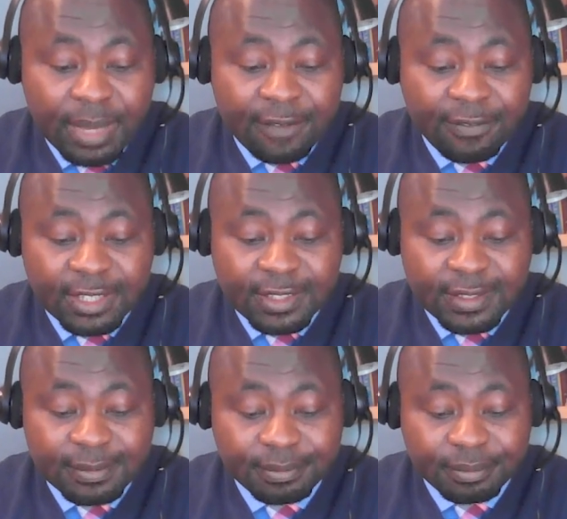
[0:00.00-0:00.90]

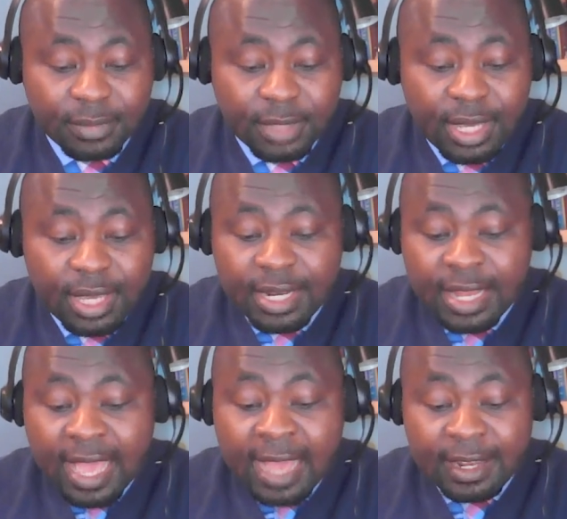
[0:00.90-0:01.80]
Benefits.
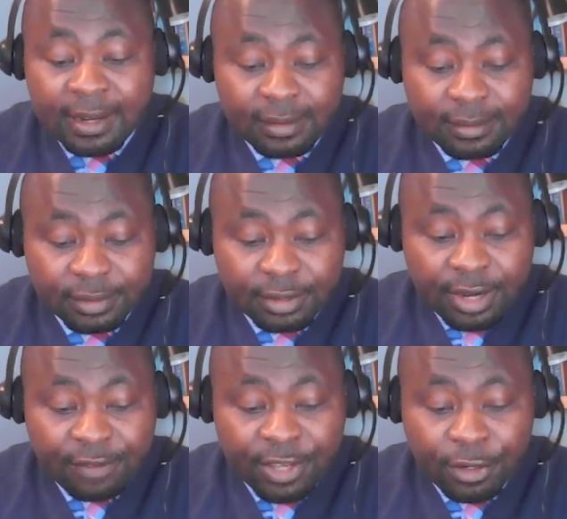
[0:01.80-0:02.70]
The added
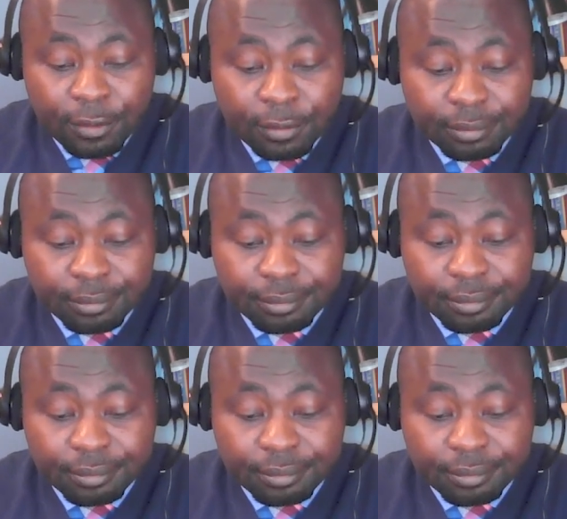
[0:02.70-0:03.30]
revenue